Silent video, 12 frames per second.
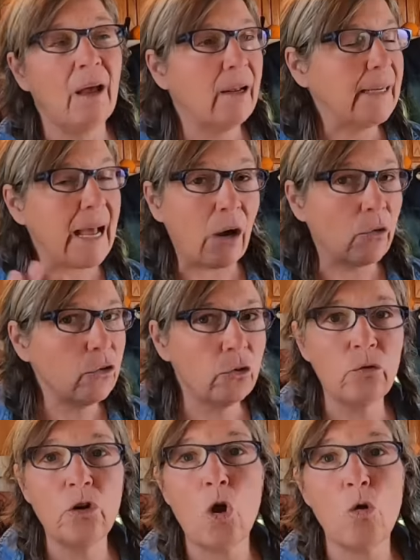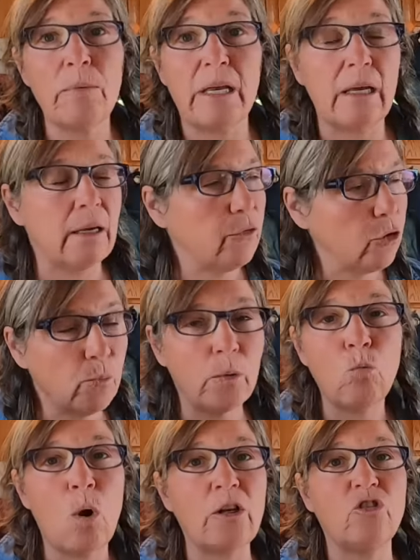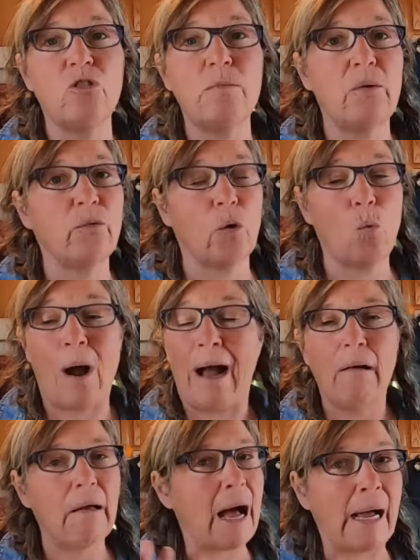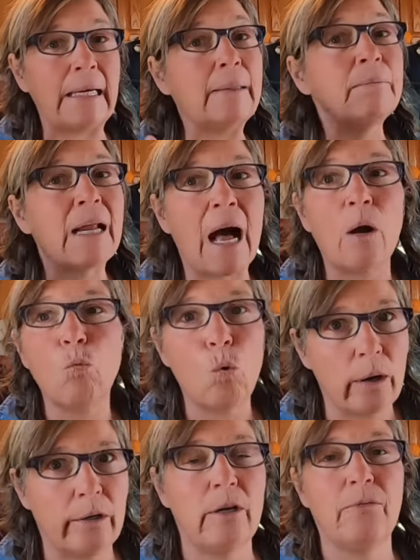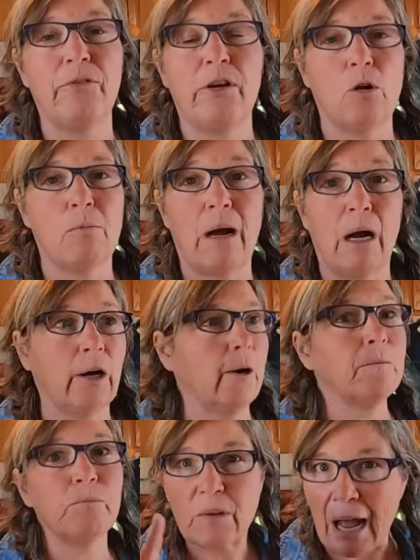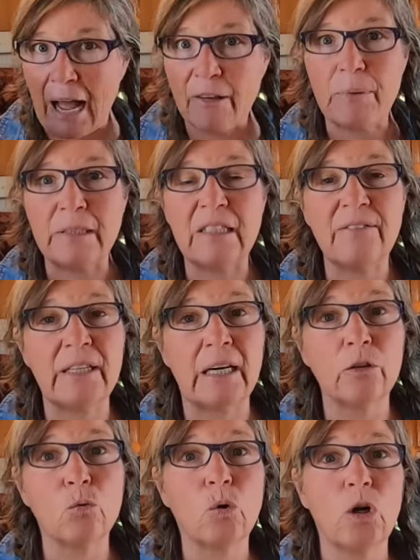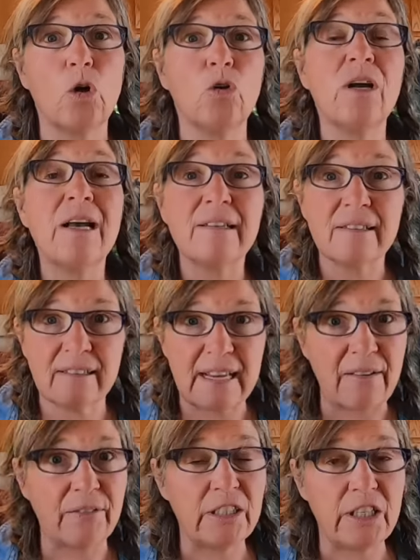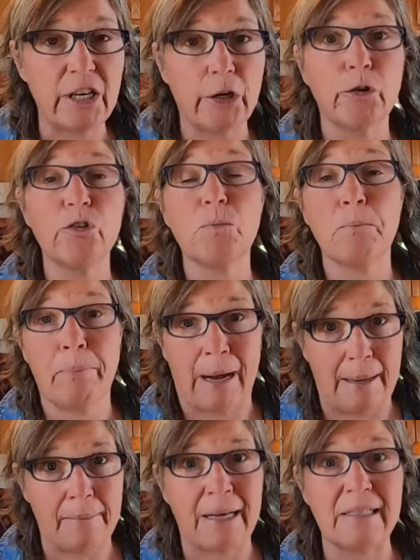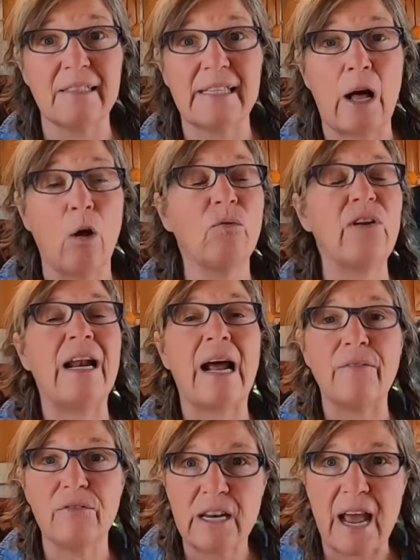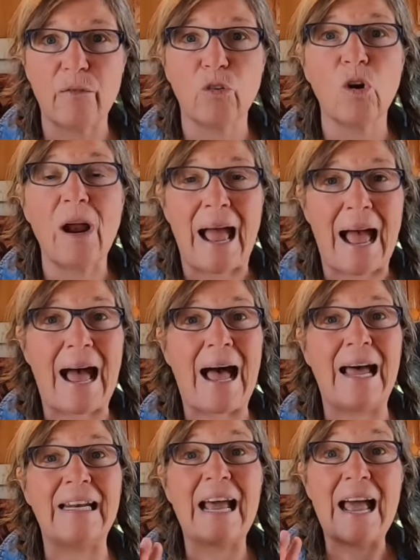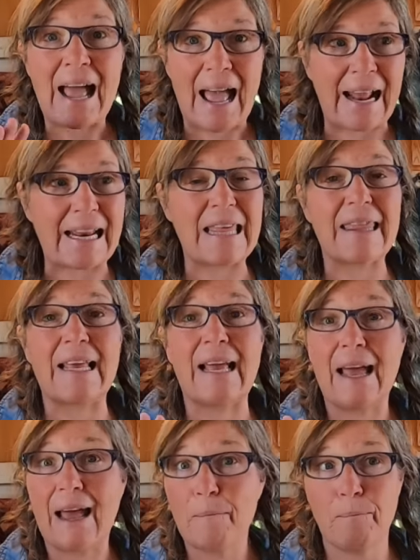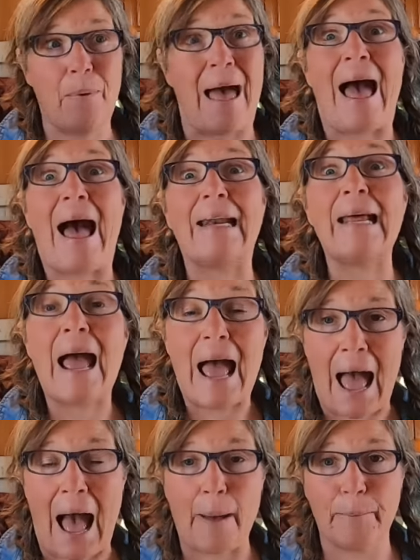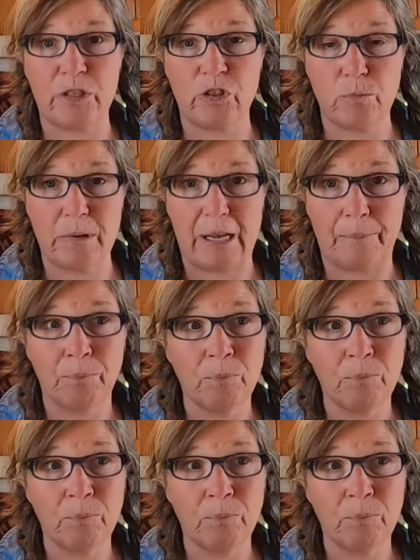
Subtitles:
Now, you know me, if you've been watching me for a while, I am not one to fearmonger. I've been living on the road 7 years by myself, and I've never had anything bad happen to me.